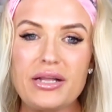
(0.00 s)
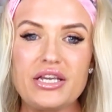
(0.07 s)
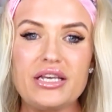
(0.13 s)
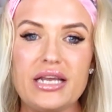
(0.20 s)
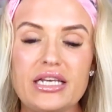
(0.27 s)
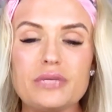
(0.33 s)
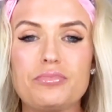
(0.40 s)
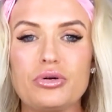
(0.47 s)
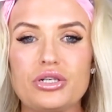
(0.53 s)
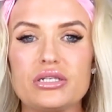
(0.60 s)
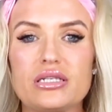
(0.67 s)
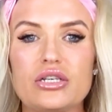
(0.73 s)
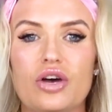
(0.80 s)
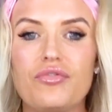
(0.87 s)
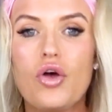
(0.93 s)
But you need to put
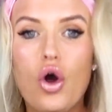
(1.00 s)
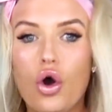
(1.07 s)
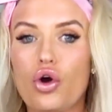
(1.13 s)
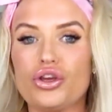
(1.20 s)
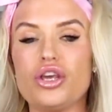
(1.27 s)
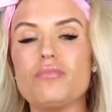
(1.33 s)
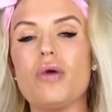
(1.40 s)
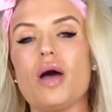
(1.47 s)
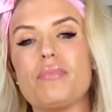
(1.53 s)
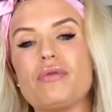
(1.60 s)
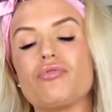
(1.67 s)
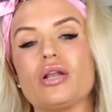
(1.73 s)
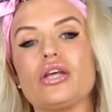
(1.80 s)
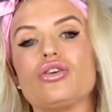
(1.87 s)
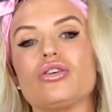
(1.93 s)
yourself, or you might
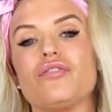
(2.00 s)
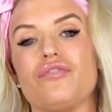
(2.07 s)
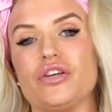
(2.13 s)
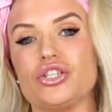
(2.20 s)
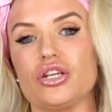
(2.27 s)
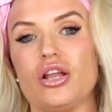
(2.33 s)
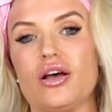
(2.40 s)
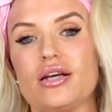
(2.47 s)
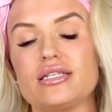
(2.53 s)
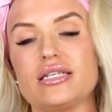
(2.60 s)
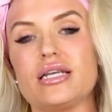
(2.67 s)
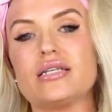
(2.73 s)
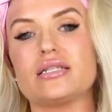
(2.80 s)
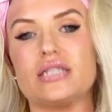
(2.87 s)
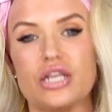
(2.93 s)
be really good at
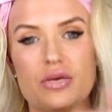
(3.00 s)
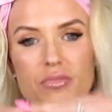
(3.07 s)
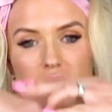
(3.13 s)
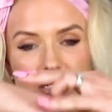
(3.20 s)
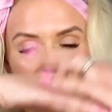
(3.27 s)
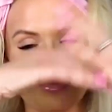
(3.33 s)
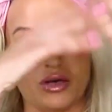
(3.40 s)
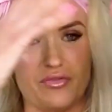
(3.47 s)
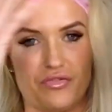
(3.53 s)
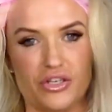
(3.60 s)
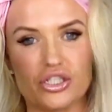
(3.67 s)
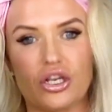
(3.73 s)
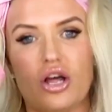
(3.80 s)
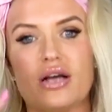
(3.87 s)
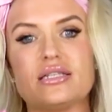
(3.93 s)
visualizing, so you might just want to
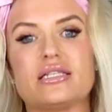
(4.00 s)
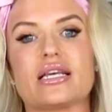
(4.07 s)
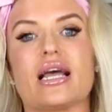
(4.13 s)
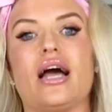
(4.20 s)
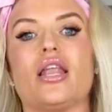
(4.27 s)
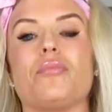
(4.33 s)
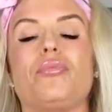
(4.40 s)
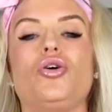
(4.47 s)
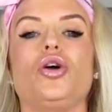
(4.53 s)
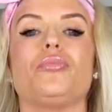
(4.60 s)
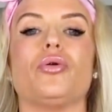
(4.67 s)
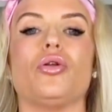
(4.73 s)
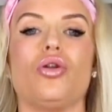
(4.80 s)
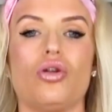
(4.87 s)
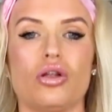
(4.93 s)
visualize the color
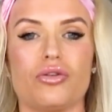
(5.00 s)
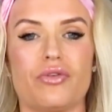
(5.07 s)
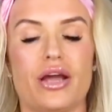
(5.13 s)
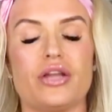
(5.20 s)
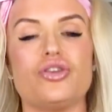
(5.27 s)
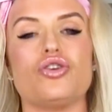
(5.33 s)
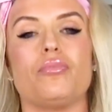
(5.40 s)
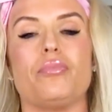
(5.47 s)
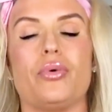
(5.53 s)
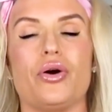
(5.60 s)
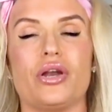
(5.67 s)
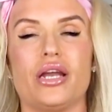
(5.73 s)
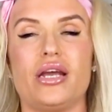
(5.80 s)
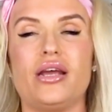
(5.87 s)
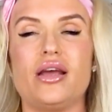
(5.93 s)
purple all around your
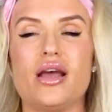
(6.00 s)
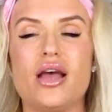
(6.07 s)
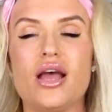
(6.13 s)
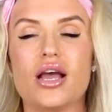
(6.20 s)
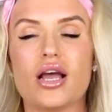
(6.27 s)
body.